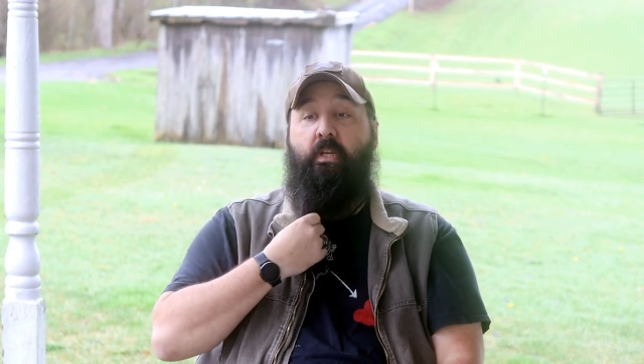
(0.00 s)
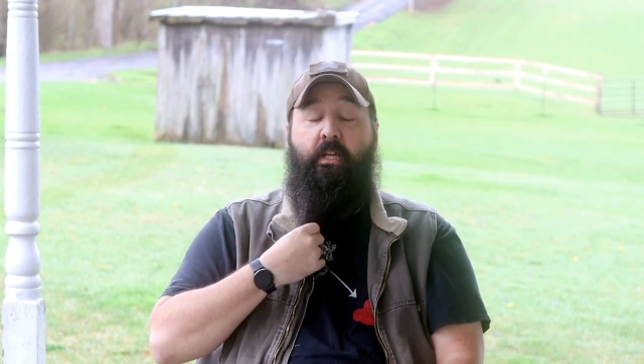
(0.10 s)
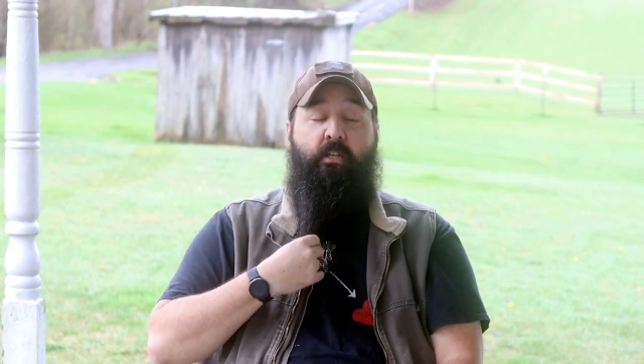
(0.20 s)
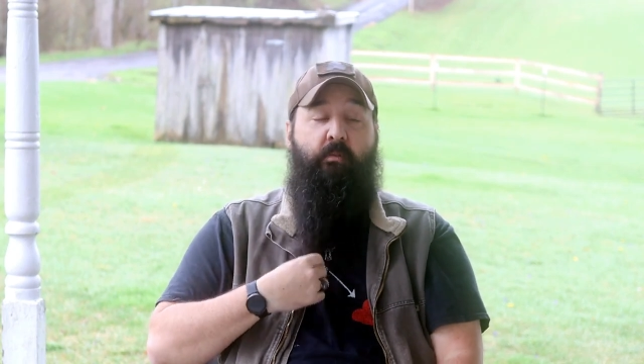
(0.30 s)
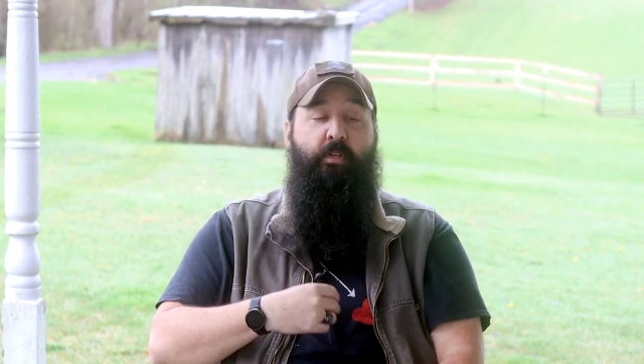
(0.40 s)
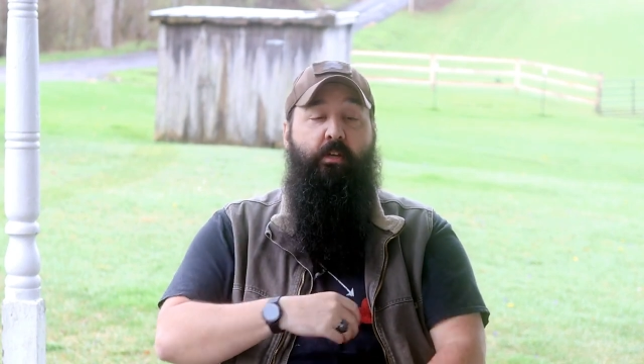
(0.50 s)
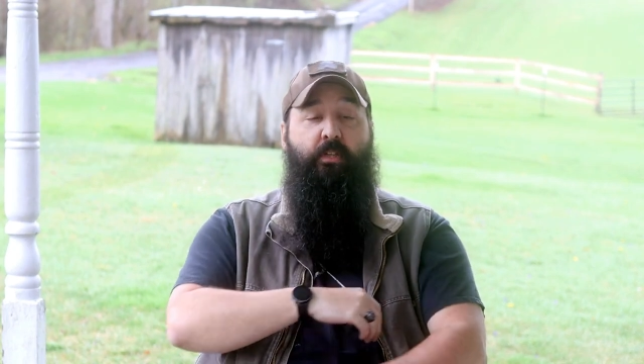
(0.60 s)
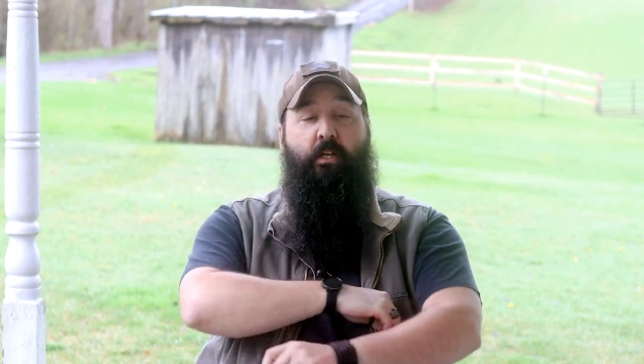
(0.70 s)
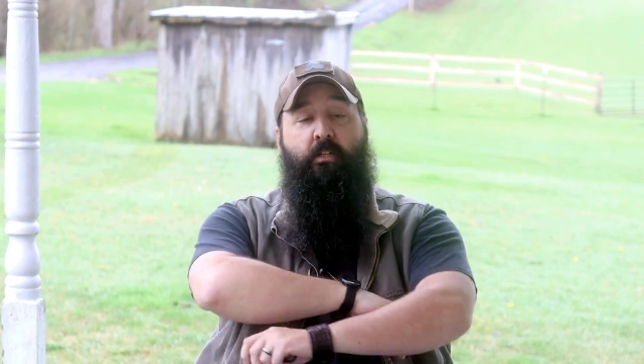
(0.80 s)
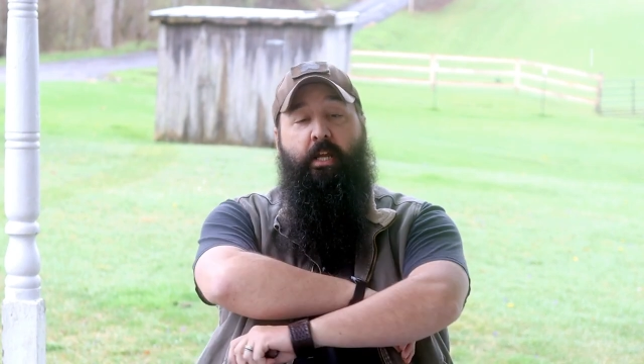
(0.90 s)
He'd come down
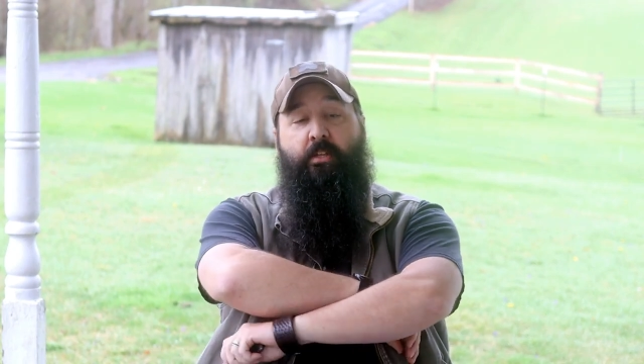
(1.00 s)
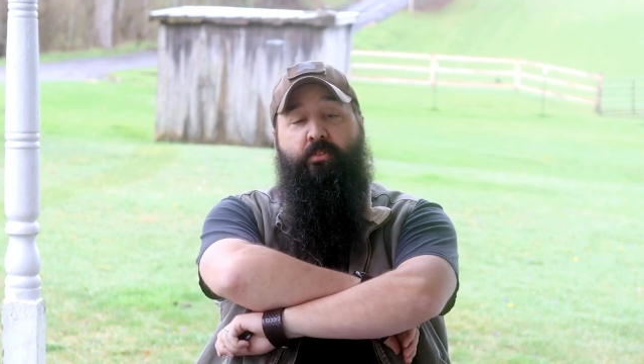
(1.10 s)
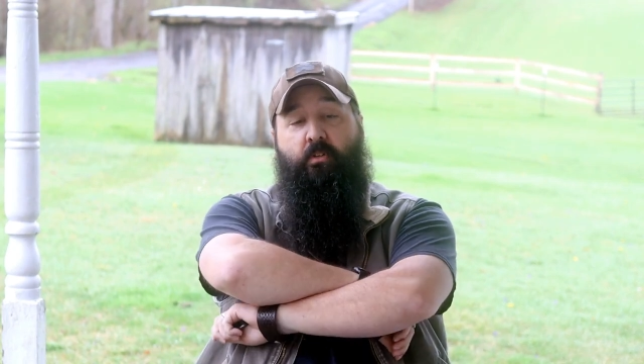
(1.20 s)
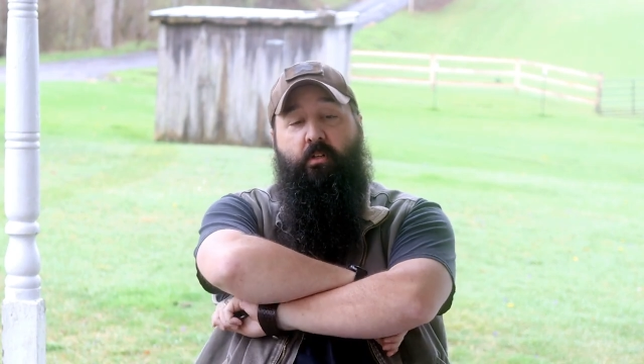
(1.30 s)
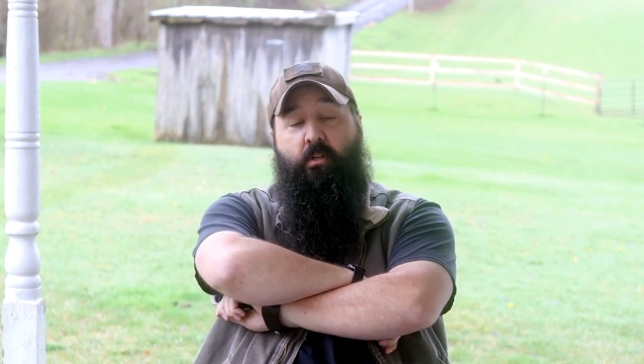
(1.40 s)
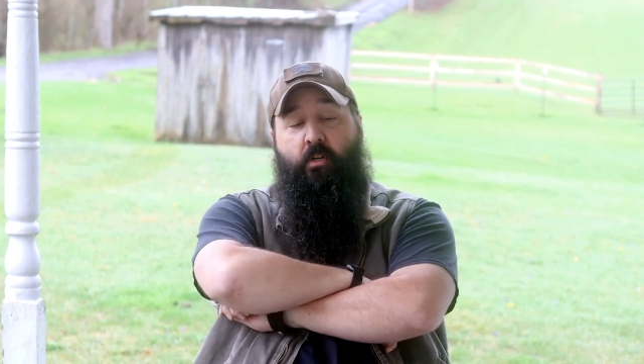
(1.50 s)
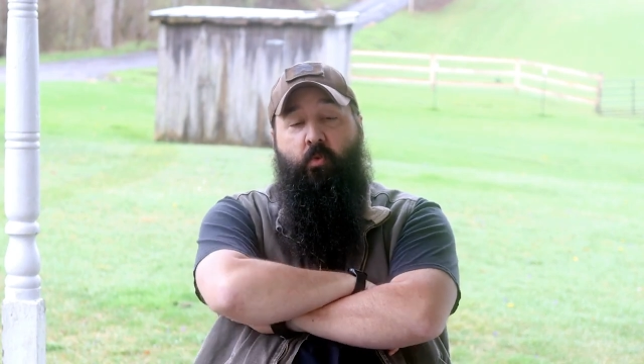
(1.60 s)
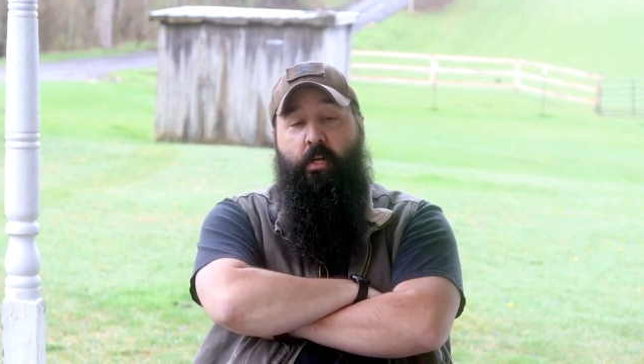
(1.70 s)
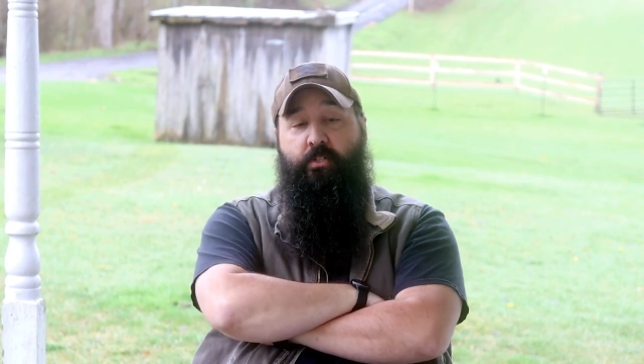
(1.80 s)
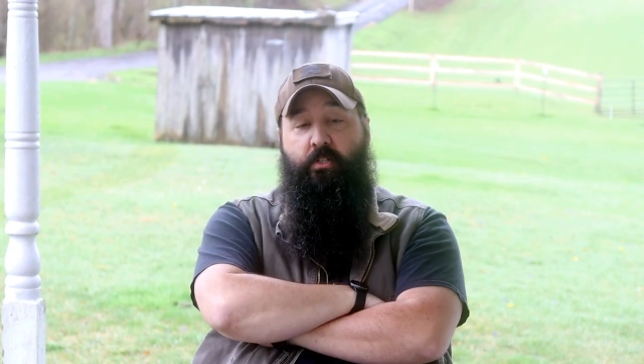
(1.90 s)
there to answer a
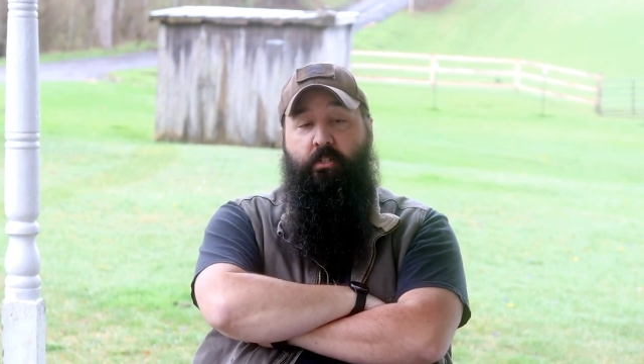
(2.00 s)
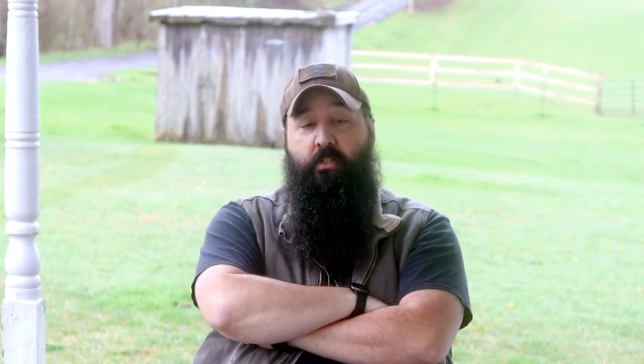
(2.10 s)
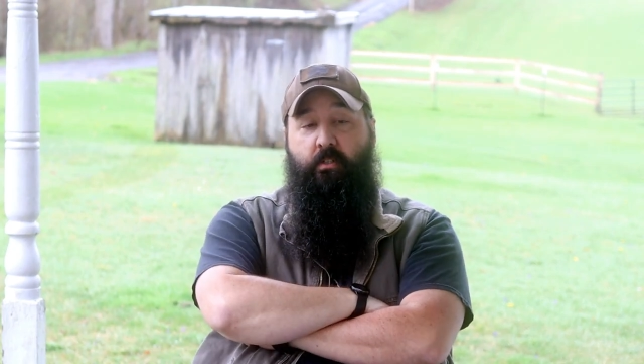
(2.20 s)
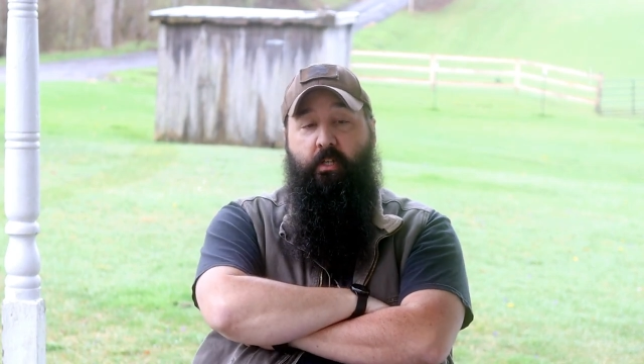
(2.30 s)
question that